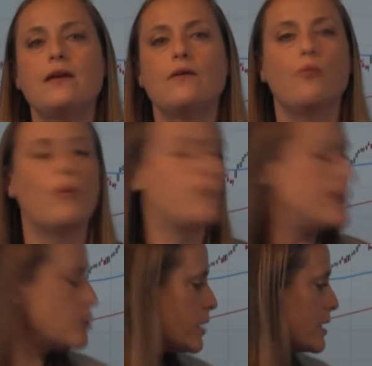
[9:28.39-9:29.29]
when we
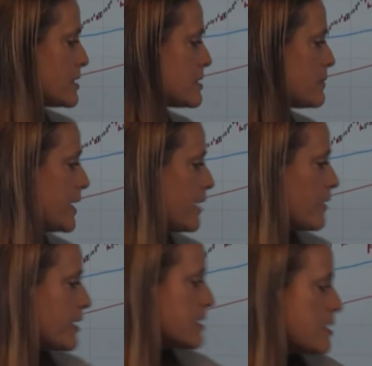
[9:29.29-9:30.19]
look at some of the
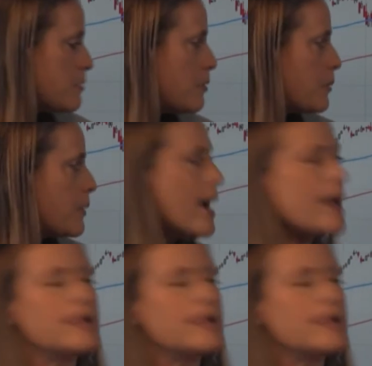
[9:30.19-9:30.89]
areas where we're at,